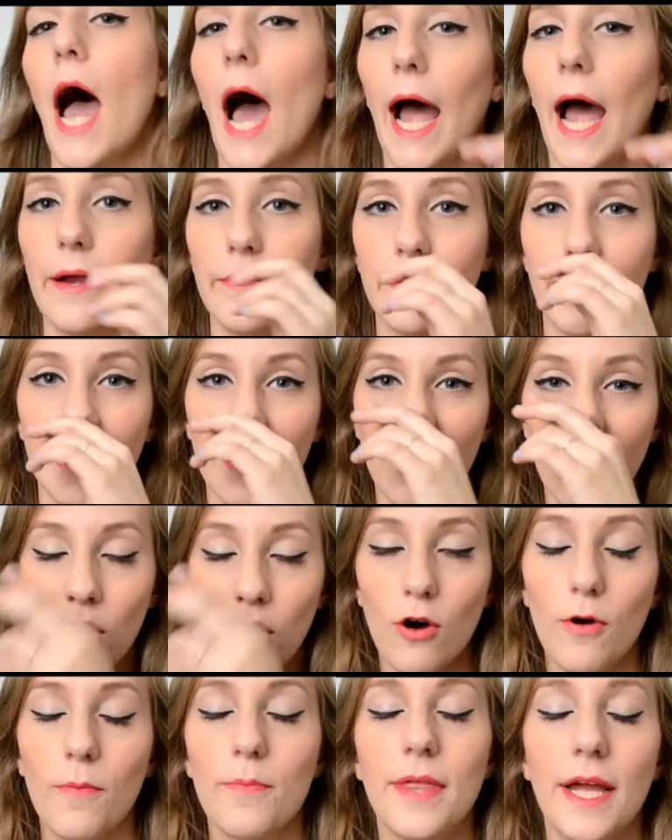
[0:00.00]
I really
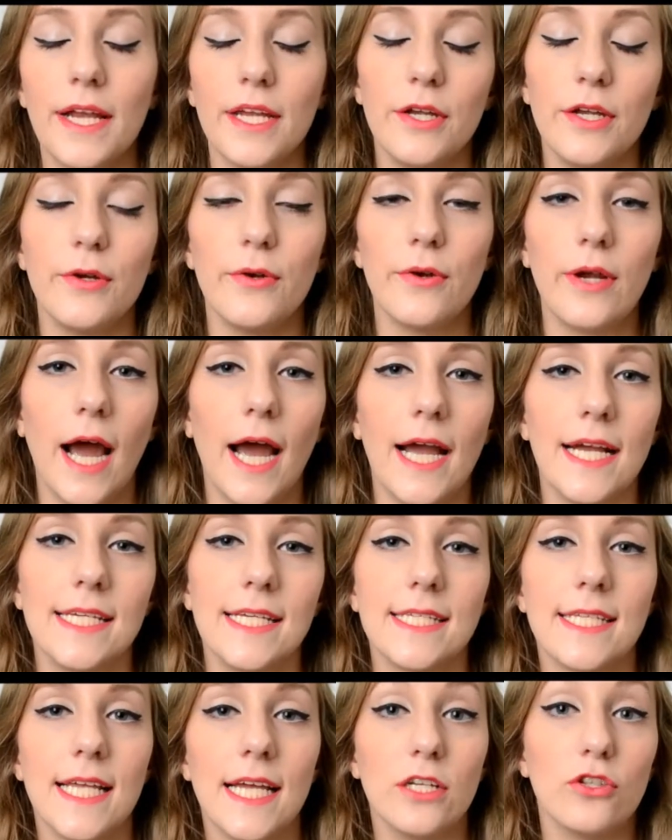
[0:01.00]
hope that you
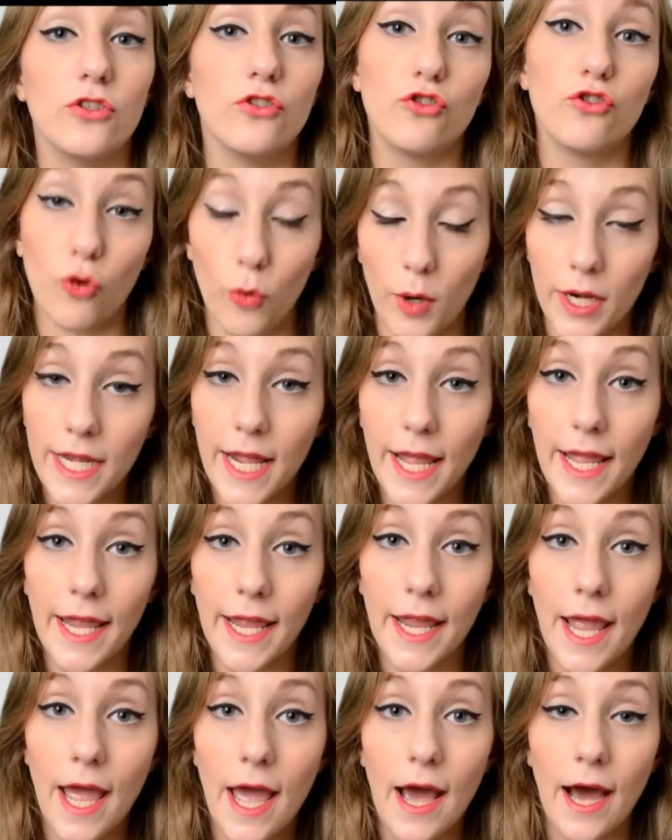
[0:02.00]
guys enjoyed it,